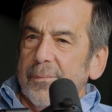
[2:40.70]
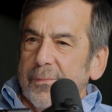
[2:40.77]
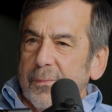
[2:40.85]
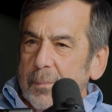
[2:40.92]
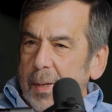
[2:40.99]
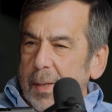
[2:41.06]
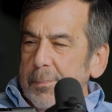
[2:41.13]

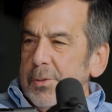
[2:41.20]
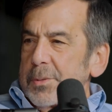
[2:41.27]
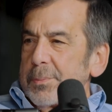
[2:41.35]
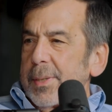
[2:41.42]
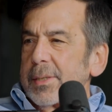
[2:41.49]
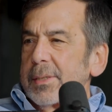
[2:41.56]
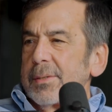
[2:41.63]
from my
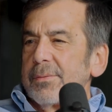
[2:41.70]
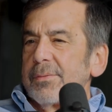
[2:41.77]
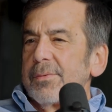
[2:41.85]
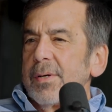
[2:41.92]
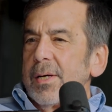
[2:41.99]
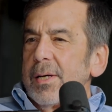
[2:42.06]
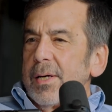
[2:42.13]

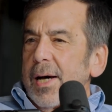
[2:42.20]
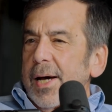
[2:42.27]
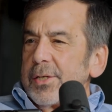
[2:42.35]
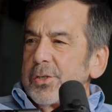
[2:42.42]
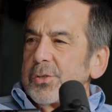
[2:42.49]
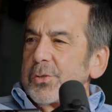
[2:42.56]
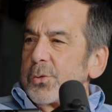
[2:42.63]
perspective,
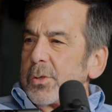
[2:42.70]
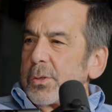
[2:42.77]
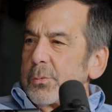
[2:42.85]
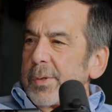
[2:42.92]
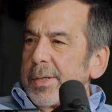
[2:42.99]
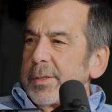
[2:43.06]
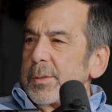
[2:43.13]
I just saw
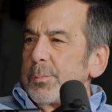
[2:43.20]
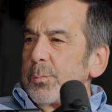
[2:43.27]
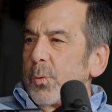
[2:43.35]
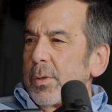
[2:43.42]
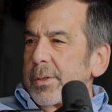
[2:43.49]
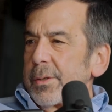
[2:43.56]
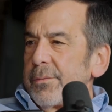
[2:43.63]
a random
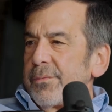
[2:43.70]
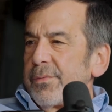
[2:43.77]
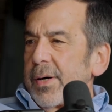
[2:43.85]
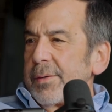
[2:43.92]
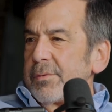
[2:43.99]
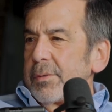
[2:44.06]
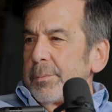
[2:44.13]
walk in
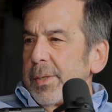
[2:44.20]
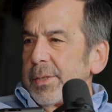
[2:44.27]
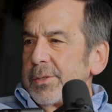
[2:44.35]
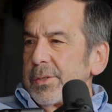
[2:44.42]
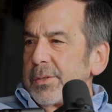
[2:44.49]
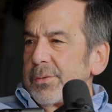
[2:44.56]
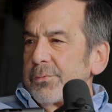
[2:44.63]
five
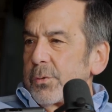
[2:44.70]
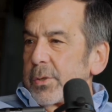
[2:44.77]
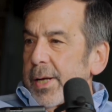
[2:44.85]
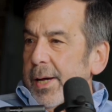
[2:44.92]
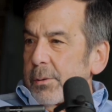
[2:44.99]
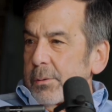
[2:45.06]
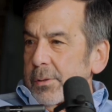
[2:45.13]
dimensions for
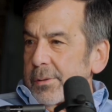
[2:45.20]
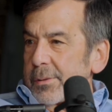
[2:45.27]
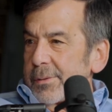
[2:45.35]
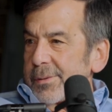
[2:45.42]
an hour,